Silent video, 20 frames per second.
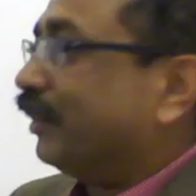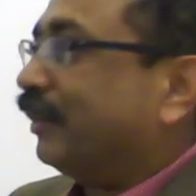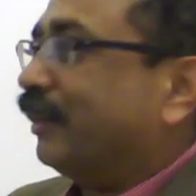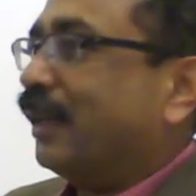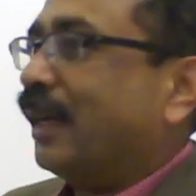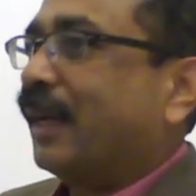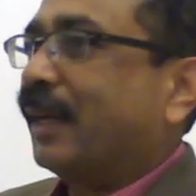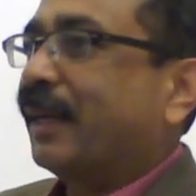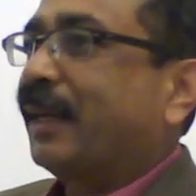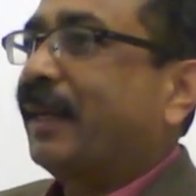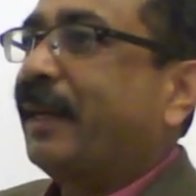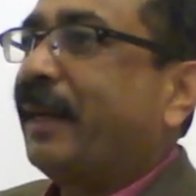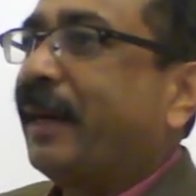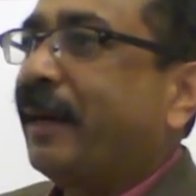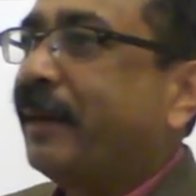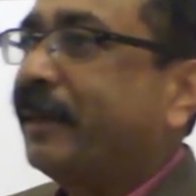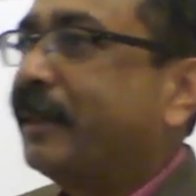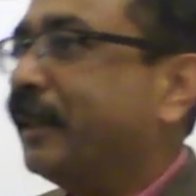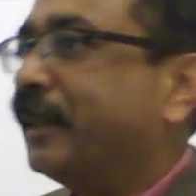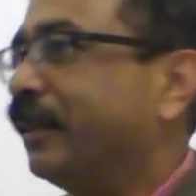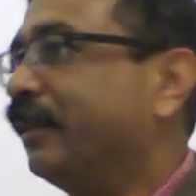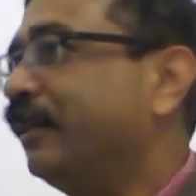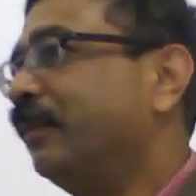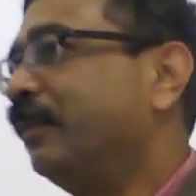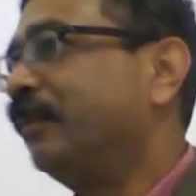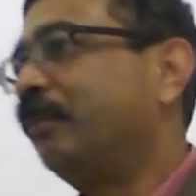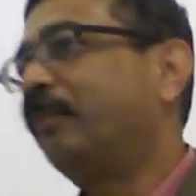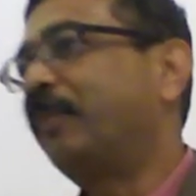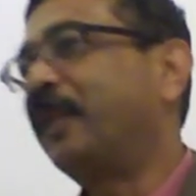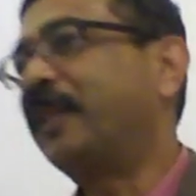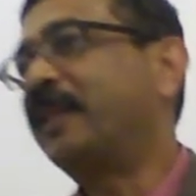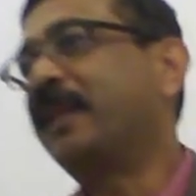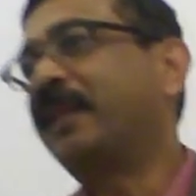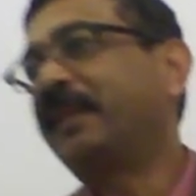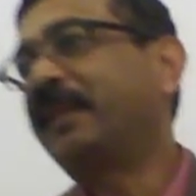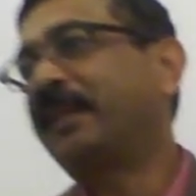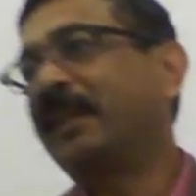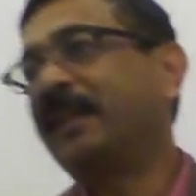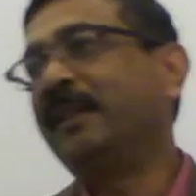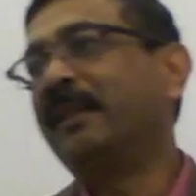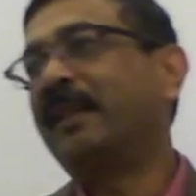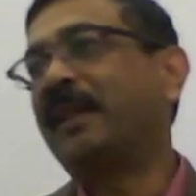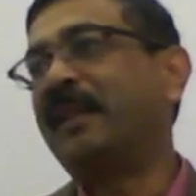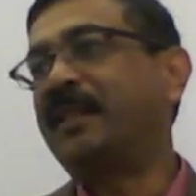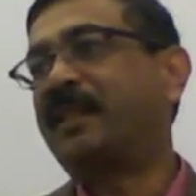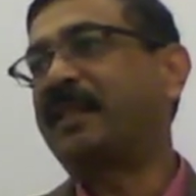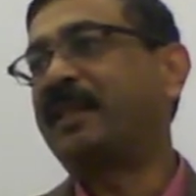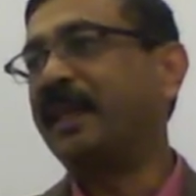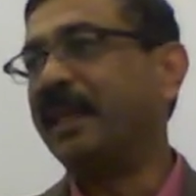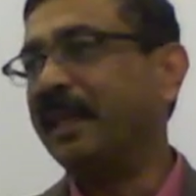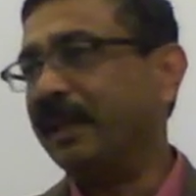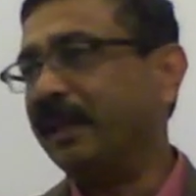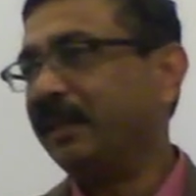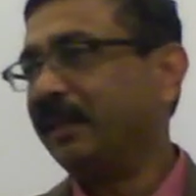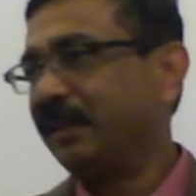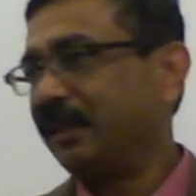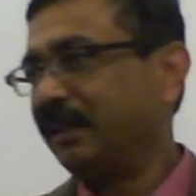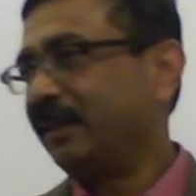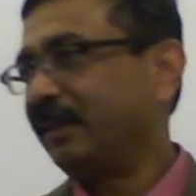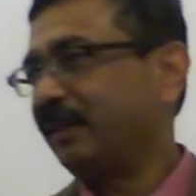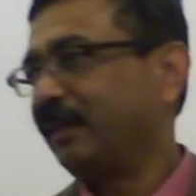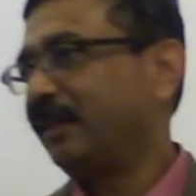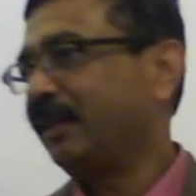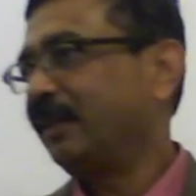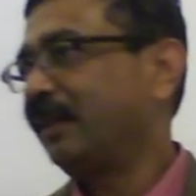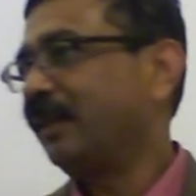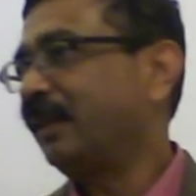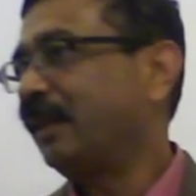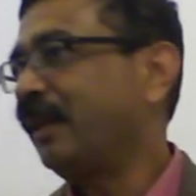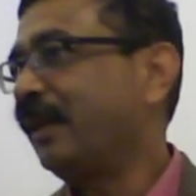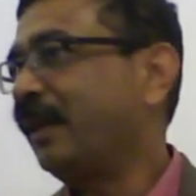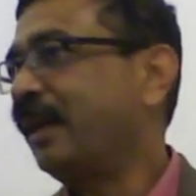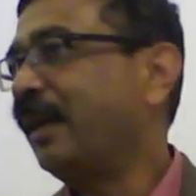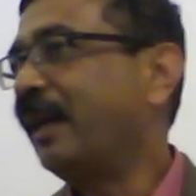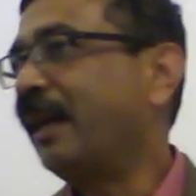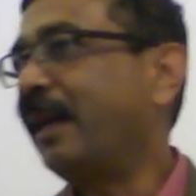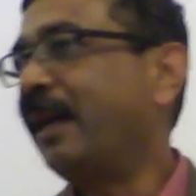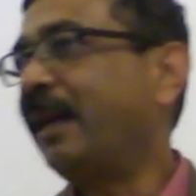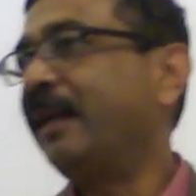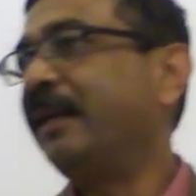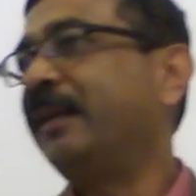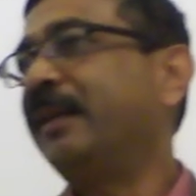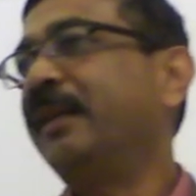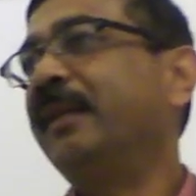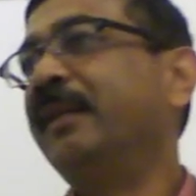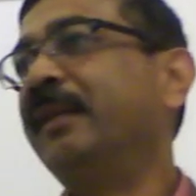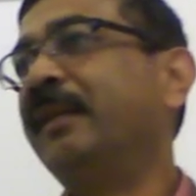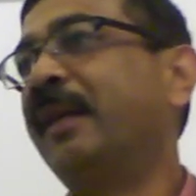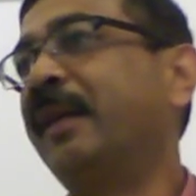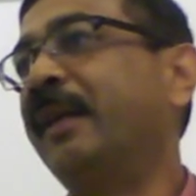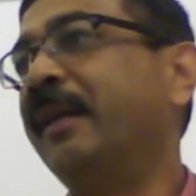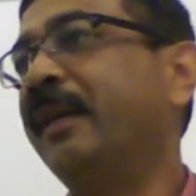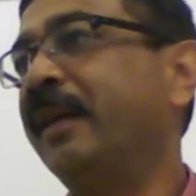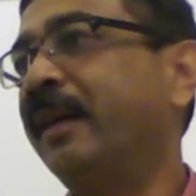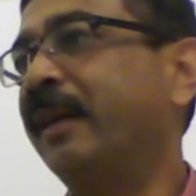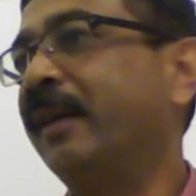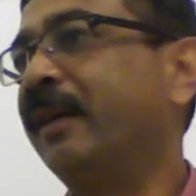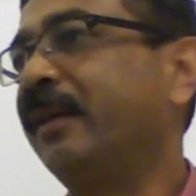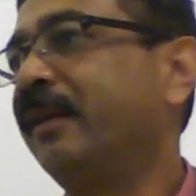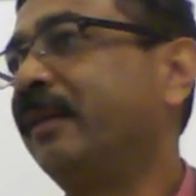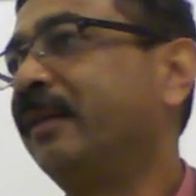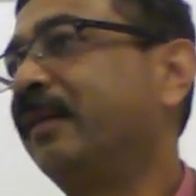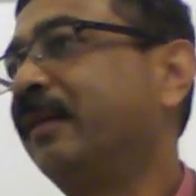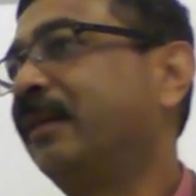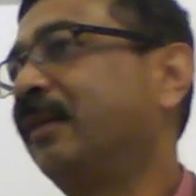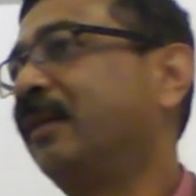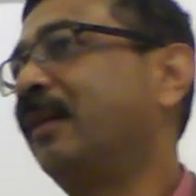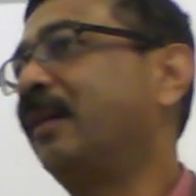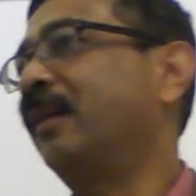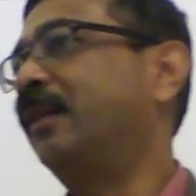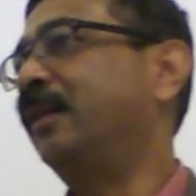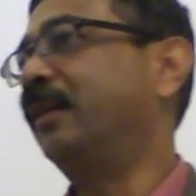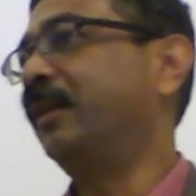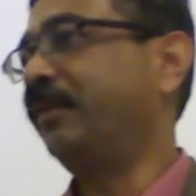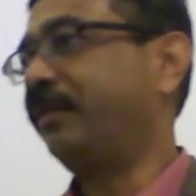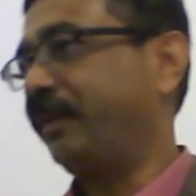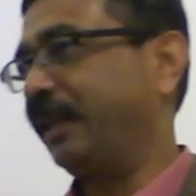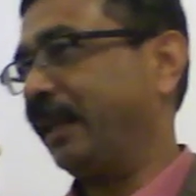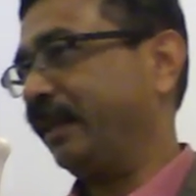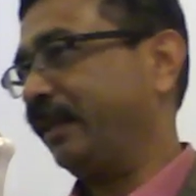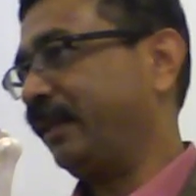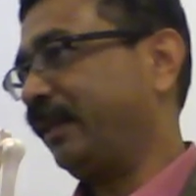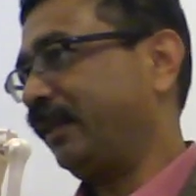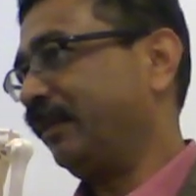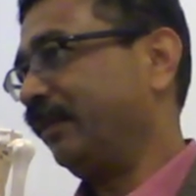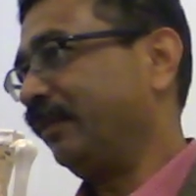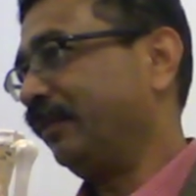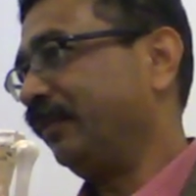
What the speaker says: the keratin present in the skin and in the hair are different.